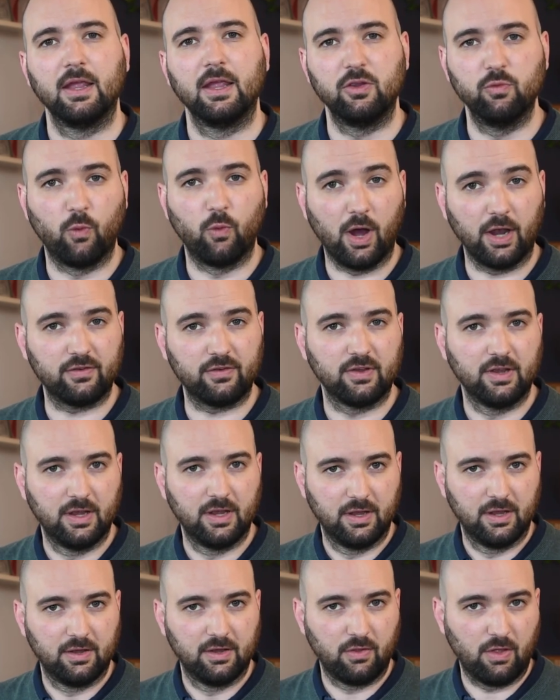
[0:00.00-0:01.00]
You want
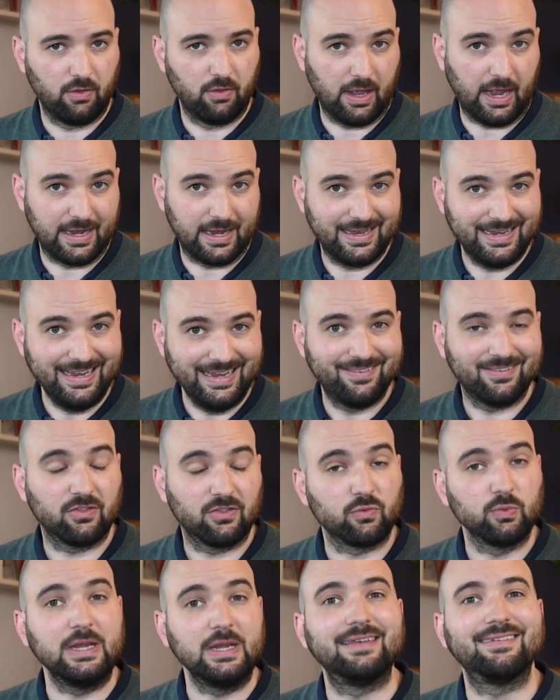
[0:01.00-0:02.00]
at least
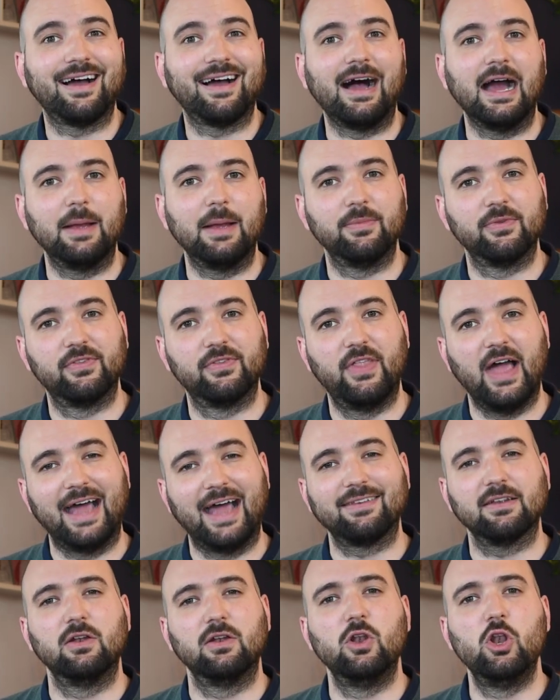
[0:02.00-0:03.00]
3 times
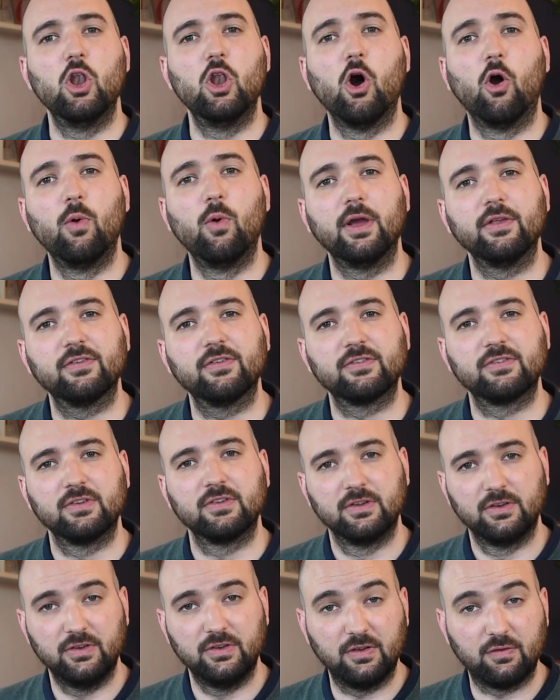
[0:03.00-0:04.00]
that lowest
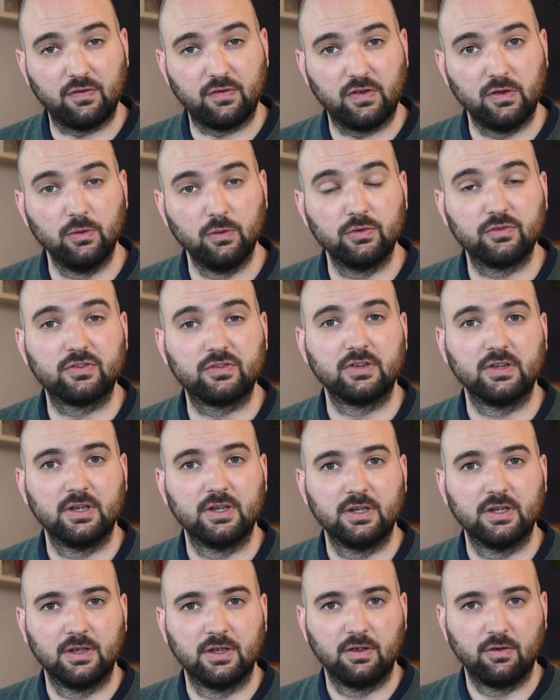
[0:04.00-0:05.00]
diffused
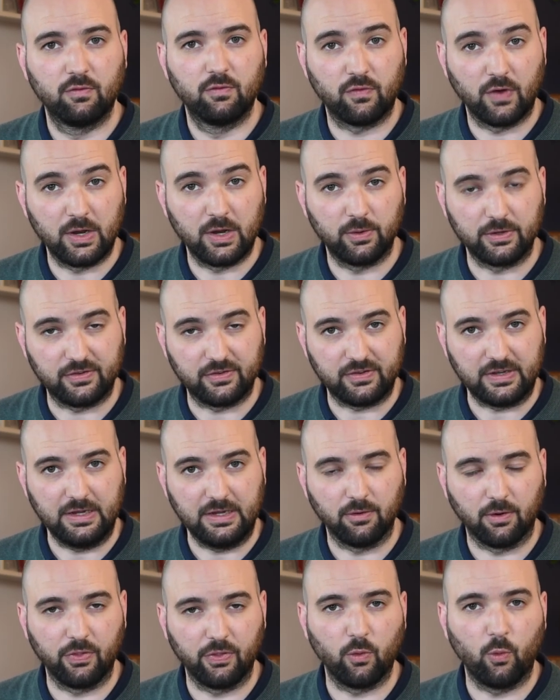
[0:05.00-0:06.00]
frequency,
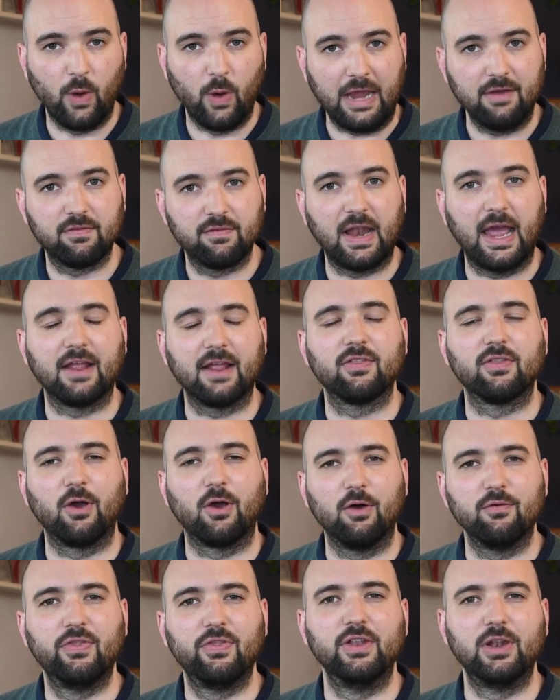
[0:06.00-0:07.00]
or the wavelength
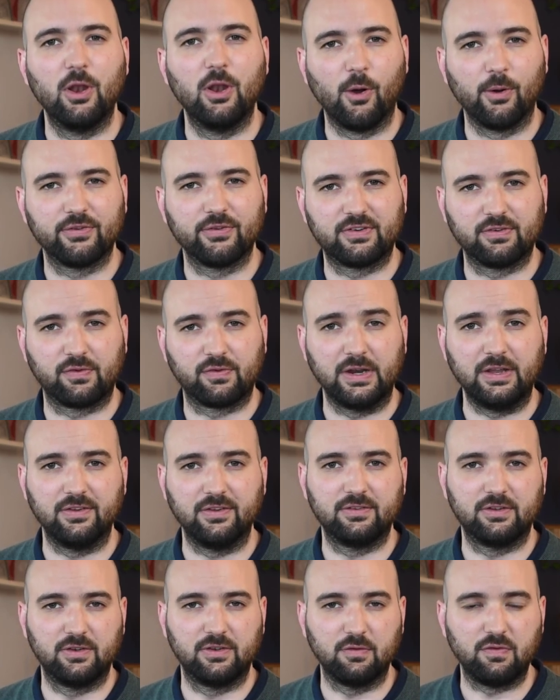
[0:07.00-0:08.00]
of the lowest
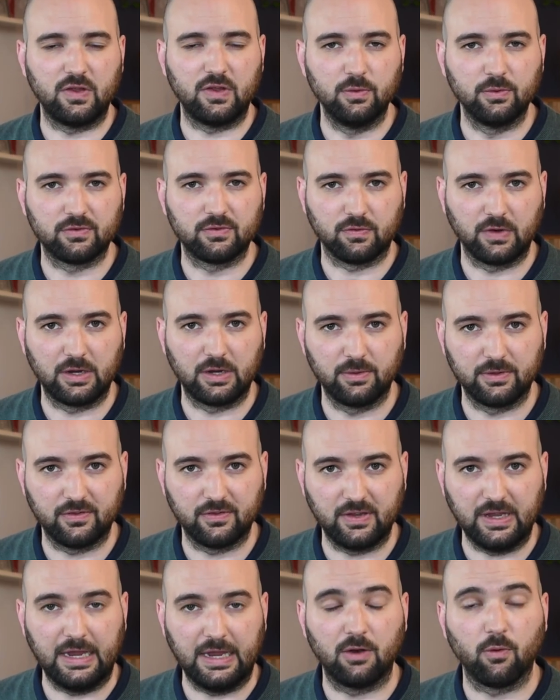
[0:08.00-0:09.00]
diffused
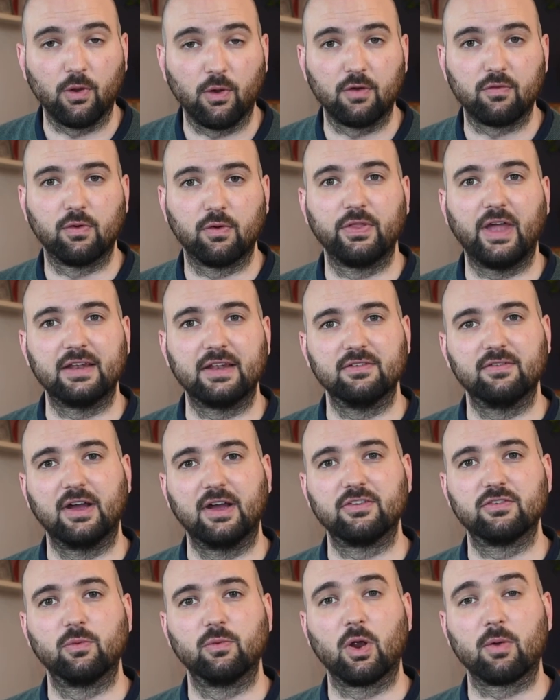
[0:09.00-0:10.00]
frequency, in order for that
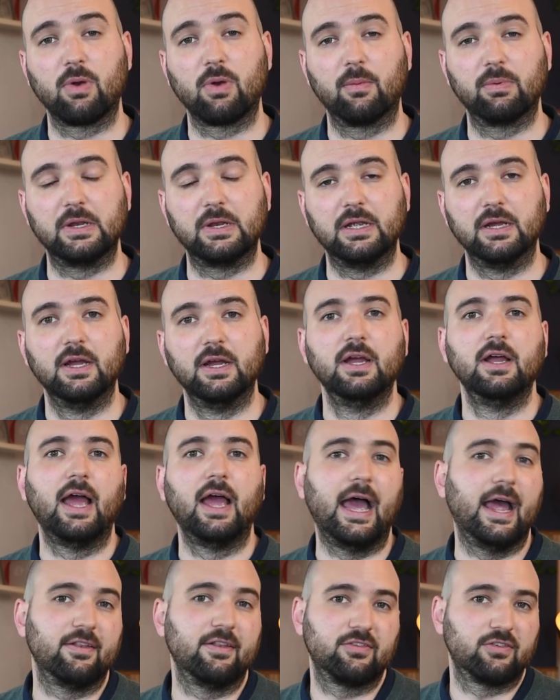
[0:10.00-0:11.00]
device to work properly.
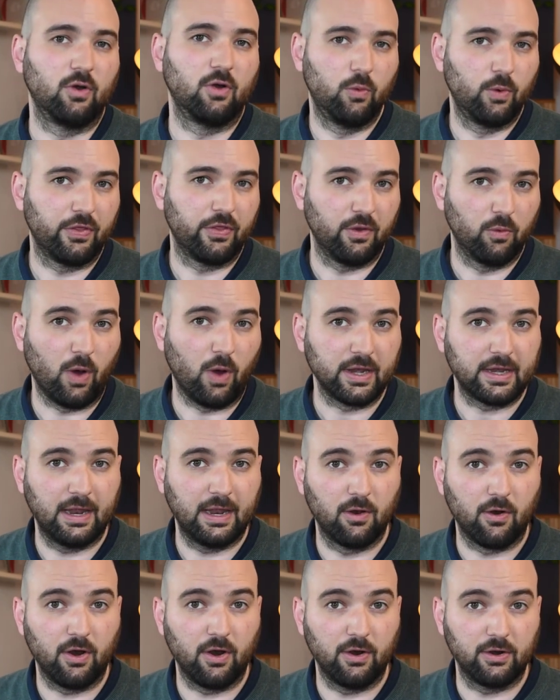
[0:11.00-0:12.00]
And so with a 1
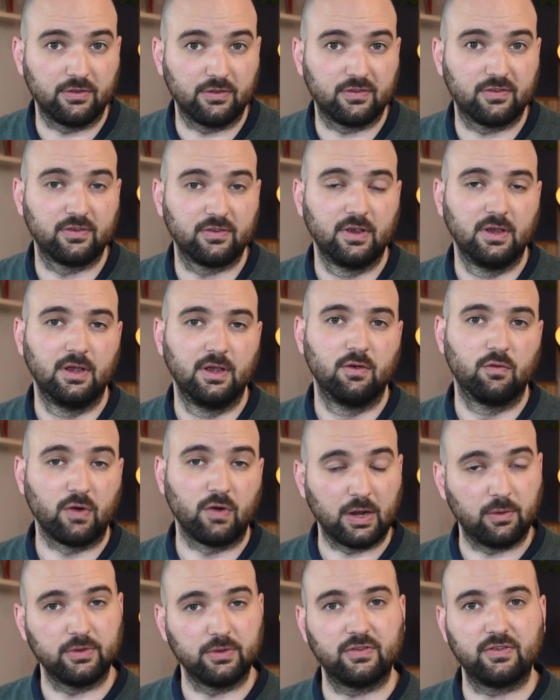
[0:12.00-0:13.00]
kilohertz
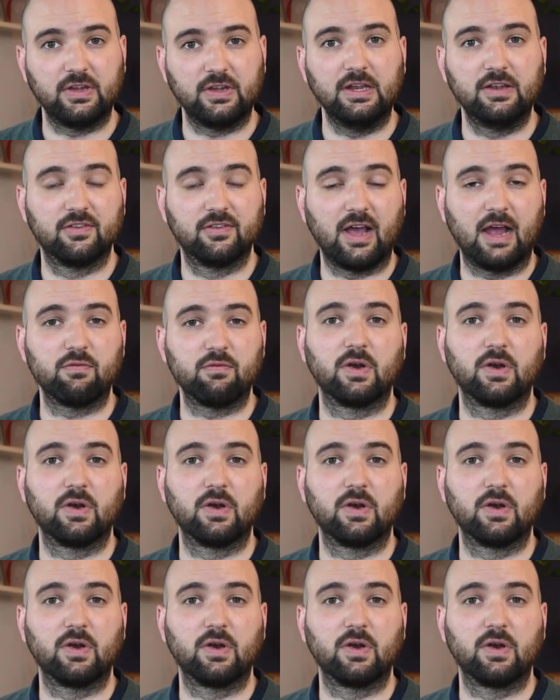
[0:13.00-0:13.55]
frequency, design